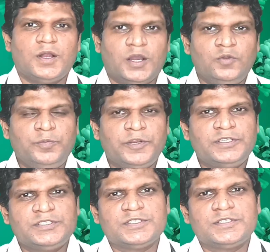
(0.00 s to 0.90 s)
hello
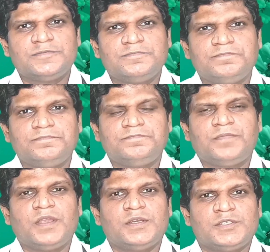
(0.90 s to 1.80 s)
friends
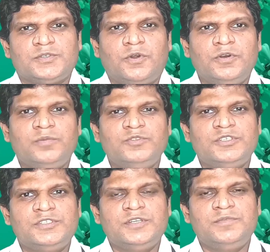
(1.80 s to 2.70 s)
strong immune
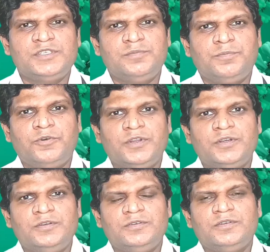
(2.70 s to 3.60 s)
system is
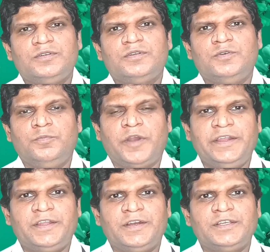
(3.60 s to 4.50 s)
important to
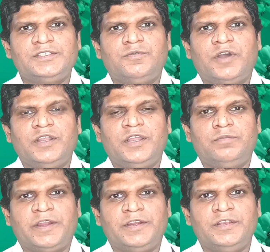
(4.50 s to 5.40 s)
fight against viral
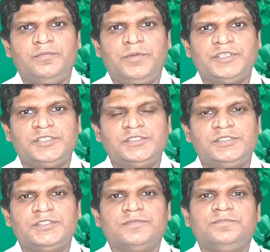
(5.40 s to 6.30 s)
and bacterial infections